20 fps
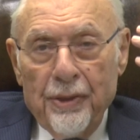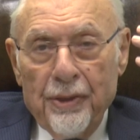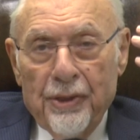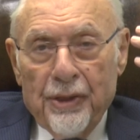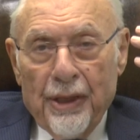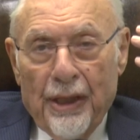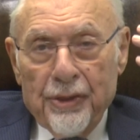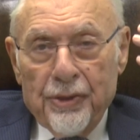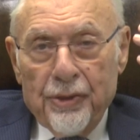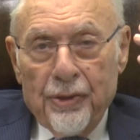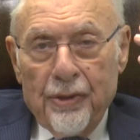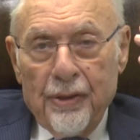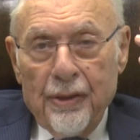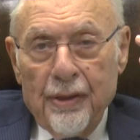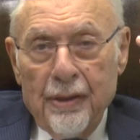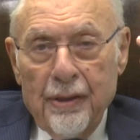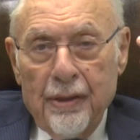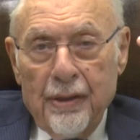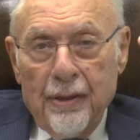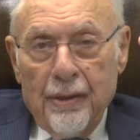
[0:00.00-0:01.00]
judged
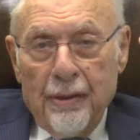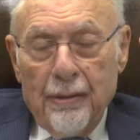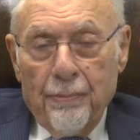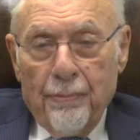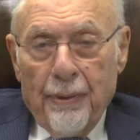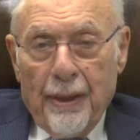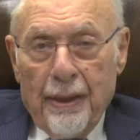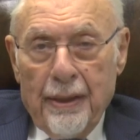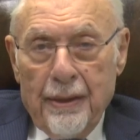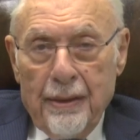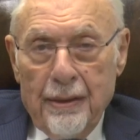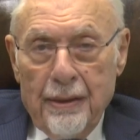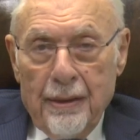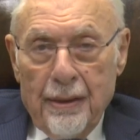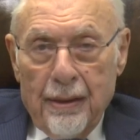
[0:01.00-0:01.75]
by